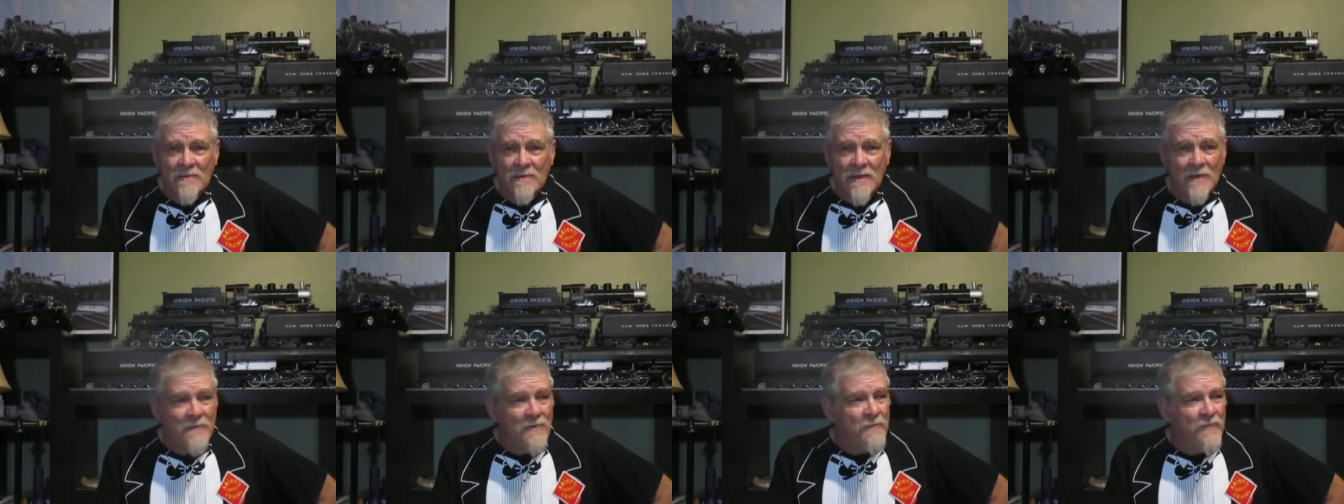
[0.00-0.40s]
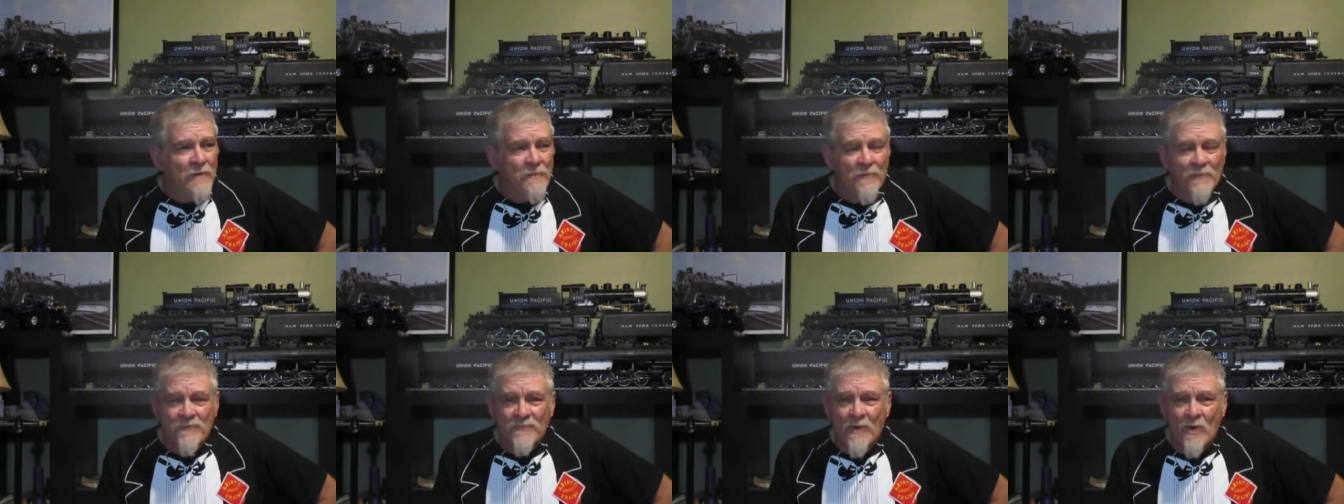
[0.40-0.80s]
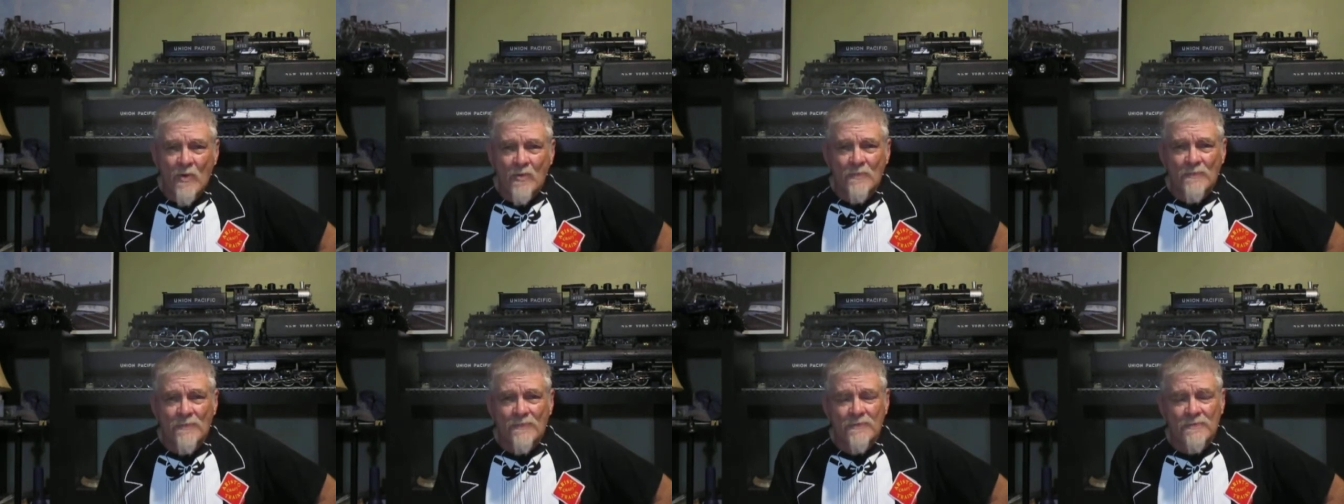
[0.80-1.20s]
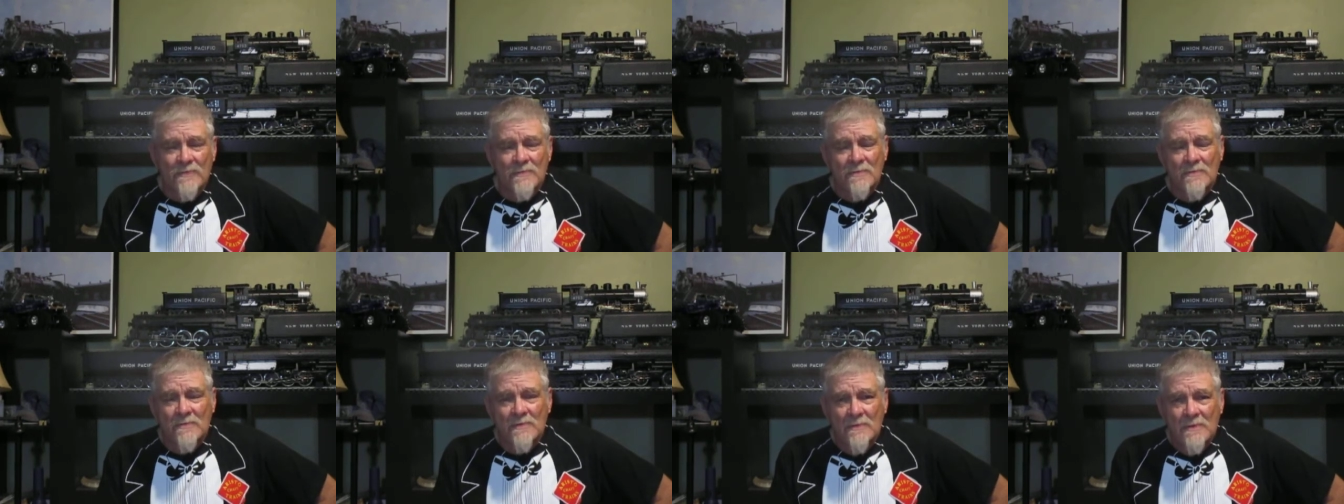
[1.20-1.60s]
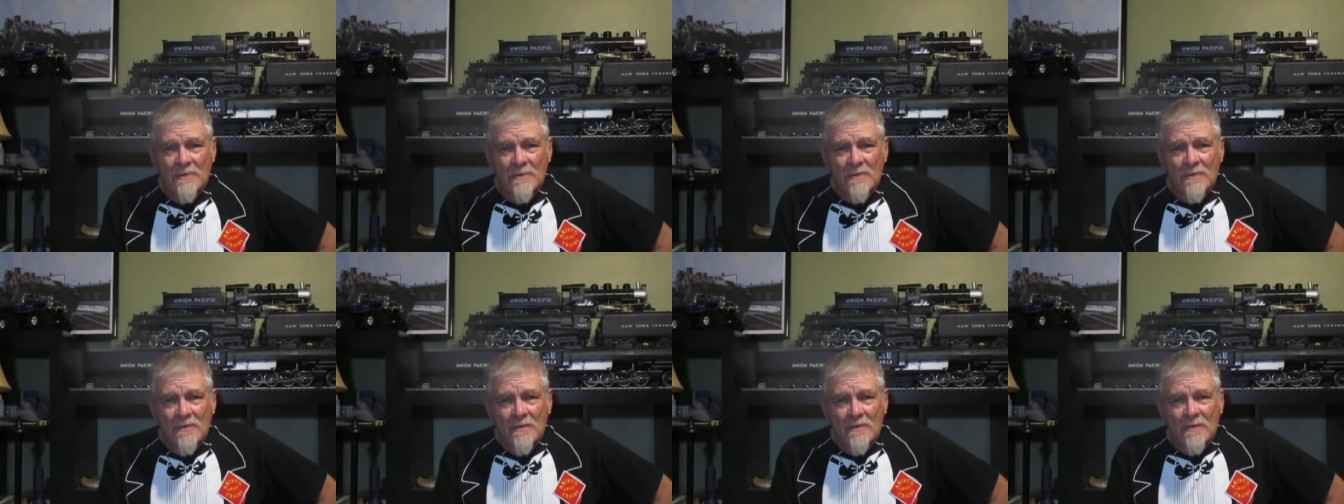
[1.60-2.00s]
I'm in people's homes
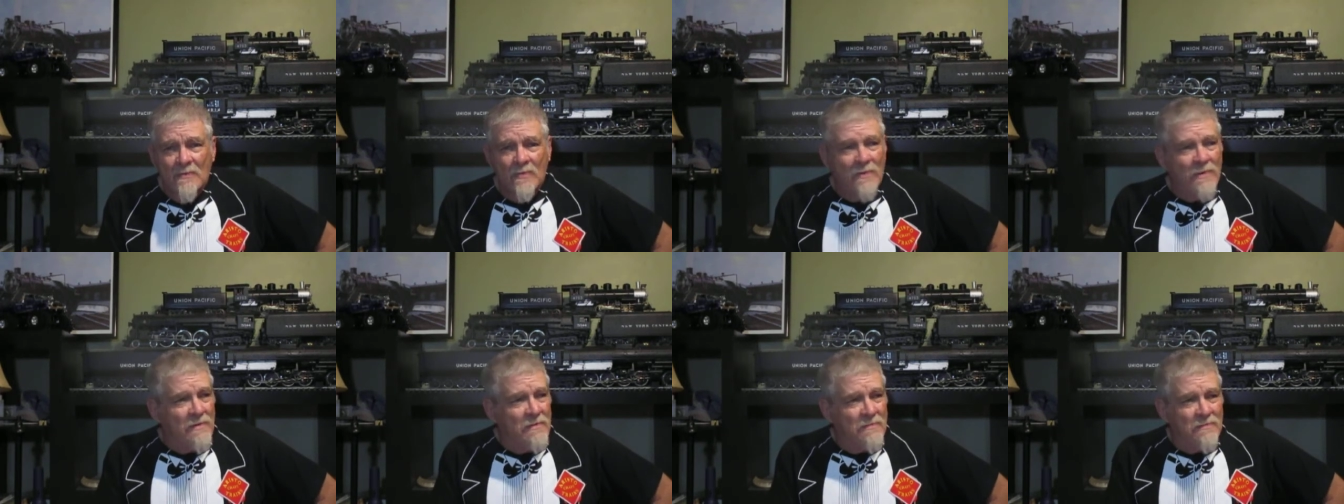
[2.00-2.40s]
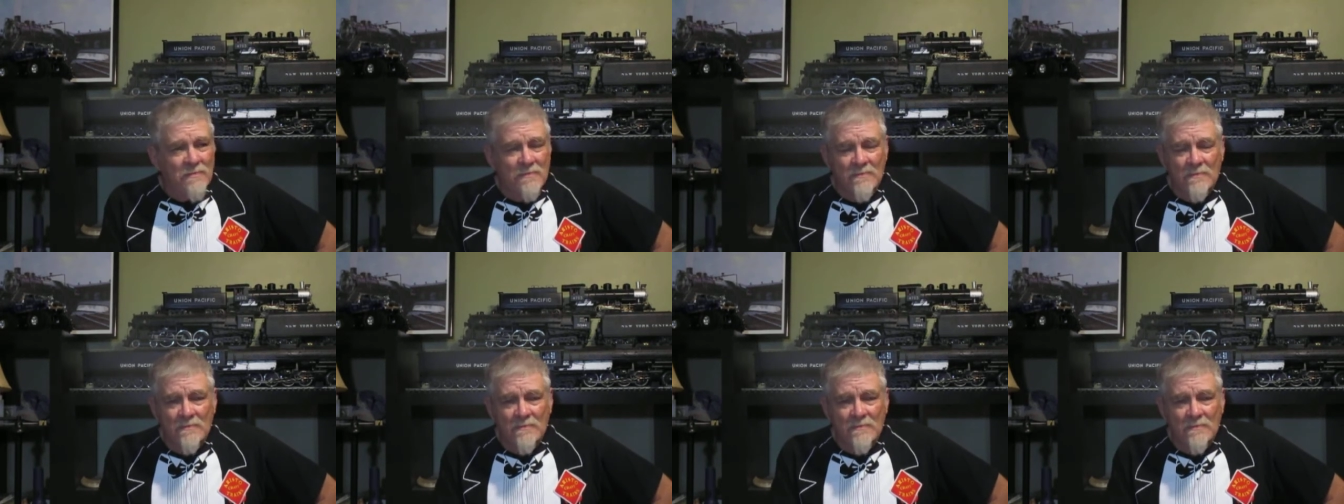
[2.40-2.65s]
where